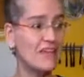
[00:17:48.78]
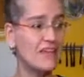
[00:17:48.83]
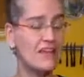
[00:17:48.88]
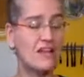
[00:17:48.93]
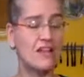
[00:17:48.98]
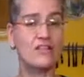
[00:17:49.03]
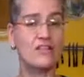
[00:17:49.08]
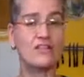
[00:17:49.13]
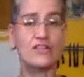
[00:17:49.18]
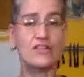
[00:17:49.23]

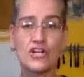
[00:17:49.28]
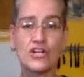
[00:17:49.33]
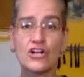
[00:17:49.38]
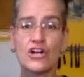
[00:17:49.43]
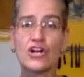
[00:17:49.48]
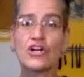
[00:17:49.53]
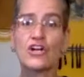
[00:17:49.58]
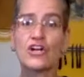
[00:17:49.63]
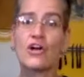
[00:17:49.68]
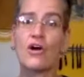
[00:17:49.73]

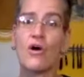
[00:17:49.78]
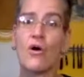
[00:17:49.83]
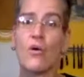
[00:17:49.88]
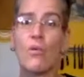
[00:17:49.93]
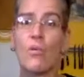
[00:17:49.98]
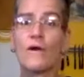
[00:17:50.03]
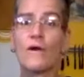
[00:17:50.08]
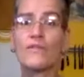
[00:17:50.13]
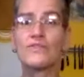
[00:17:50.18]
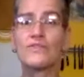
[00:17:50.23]
learn
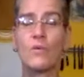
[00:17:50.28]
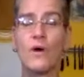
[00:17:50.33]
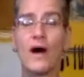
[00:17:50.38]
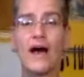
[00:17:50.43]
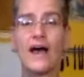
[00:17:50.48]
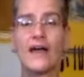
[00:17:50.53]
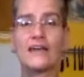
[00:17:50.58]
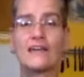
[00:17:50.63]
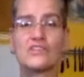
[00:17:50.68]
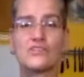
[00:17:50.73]
what the why
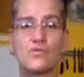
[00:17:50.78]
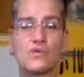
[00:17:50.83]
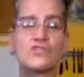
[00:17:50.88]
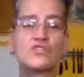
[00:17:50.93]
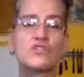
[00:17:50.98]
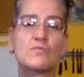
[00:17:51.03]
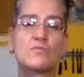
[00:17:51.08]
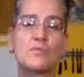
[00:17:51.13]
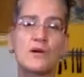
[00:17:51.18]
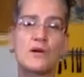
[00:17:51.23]
is what's
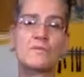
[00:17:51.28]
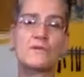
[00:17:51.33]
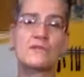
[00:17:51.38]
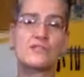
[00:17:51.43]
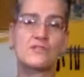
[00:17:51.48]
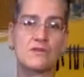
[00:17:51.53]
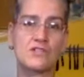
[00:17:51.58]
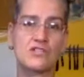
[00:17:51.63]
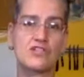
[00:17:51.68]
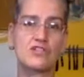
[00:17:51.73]
your purpose
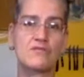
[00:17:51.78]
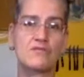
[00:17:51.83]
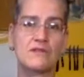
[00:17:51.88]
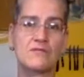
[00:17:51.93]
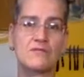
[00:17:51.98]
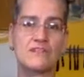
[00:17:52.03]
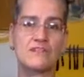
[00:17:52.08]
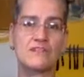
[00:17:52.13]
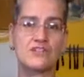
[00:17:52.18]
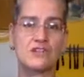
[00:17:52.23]
what's your big
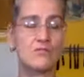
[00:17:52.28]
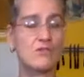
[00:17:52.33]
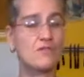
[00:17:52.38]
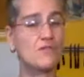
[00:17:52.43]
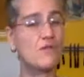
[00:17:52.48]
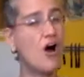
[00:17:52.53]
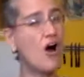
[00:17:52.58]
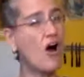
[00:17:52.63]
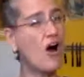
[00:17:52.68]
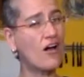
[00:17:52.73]
vision we've
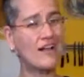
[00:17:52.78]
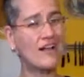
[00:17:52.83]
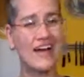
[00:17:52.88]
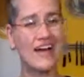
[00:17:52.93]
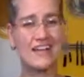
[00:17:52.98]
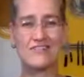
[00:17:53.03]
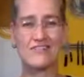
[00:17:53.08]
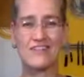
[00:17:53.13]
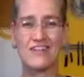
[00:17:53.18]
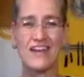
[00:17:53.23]
all
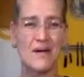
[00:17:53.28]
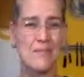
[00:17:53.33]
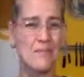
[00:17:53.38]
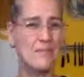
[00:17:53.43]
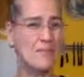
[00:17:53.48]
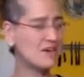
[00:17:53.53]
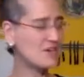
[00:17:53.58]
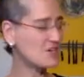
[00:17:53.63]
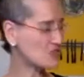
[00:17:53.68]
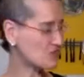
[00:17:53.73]
kind of
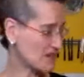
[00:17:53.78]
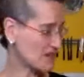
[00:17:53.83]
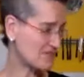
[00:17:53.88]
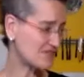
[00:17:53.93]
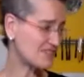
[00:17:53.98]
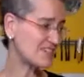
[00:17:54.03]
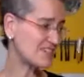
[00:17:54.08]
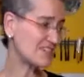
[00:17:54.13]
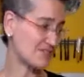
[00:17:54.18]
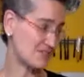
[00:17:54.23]
been adrift
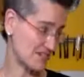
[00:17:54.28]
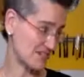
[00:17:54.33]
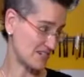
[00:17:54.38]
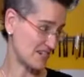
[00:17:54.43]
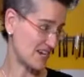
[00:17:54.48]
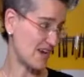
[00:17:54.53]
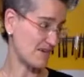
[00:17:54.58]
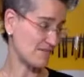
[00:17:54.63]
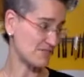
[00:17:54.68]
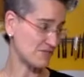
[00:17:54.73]
at different
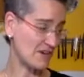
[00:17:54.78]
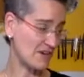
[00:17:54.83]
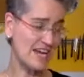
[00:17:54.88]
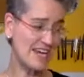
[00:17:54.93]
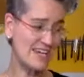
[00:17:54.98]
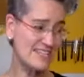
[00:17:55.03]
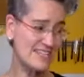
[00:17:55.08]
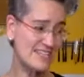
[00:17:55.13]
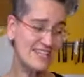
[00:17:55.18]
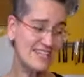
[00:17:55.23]
times
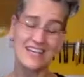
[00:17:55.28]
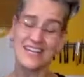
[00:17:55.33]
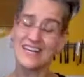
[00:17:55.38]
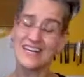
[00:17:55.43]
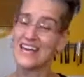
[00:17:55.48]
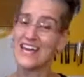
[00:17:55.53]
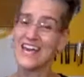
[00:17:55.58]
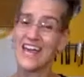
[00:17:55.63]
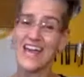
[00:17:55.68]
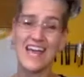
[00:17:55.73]
right
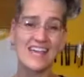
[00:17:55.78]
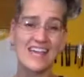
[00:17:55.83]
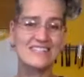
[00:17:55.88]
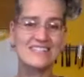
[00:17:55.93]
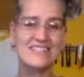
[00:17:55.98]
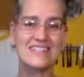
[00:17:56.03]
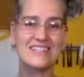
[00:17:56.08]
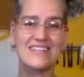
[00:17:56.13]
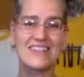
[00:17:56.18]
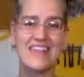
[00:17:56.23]
and
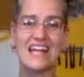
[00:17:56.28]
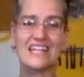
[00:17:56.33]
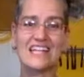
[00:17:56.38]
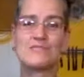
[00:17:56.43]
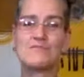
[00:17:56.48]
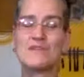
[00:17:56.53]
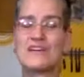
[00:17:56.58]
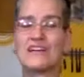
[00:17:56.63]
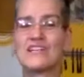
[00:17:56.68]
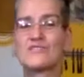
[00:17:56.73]
that's
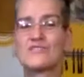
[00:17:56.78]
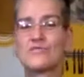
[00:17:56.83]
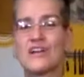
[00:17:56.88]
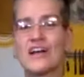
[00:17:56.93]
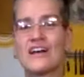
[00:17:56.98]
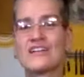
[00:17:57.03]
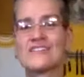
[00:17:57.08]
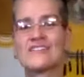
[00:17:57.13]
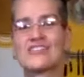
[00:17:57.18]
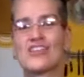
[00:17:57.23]
because we're
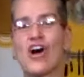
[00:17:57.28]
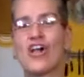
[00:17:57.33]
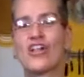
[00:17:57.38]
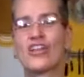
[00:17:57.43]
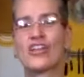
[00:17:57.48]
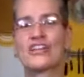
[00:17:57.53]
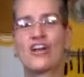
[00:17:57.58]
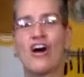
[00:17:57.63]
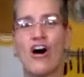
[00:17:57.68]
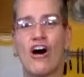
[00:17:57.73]
not
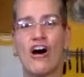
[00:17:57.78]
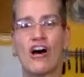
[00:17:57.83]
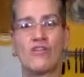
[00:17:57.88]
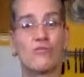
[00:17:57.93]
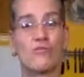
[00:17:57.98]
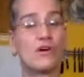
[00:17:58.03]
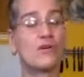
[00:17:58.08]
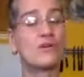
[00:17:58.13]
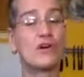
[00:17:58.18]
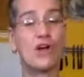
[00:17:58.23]
solid on
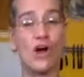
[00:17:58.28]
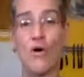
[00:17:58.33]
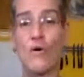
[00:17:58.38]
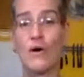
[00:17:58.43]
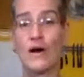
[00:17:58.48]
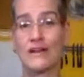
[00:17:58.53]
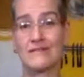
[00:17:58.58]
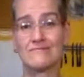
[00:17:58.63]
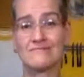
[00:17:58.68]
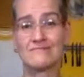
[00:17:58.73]
where we're going
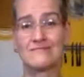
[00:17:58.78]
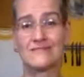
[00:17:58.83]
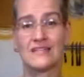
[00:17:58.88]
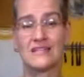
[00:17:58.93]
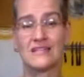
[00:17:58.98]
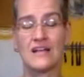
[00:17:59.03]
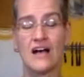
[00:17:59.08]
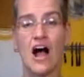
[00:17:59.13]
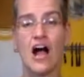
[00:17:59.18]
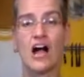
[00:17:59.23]

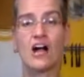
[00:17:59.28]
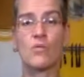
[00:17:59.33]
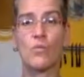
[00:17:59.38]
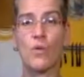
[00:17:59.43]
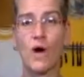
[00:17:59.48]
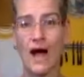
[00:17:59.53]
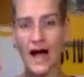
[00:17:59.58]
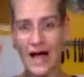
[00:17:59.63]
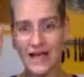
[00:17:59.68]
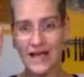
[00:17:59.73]
our
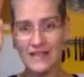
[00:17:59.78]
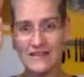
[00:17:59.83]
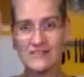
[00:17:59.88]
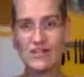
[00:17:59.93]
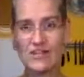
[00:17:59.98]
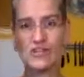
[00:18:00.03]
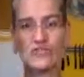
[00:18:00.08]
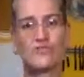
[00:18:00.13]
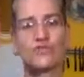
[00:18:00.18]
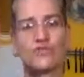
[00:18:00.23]
why is our
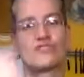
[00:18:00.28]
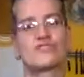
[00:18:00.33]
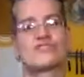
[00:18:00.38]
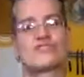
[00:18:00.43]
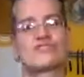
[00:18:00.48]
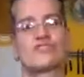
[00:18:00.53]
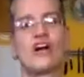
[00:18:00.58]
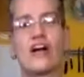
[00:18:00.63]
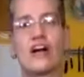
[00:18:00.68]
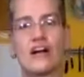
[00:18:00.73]
north
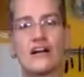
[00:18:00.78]
star